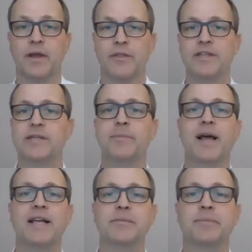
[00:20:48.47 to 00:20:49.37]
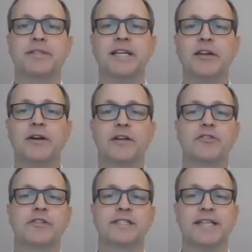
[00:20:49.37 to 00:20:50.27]
This applies in particular to
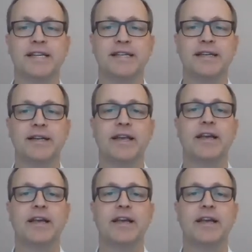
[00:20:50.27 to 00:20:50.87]
statically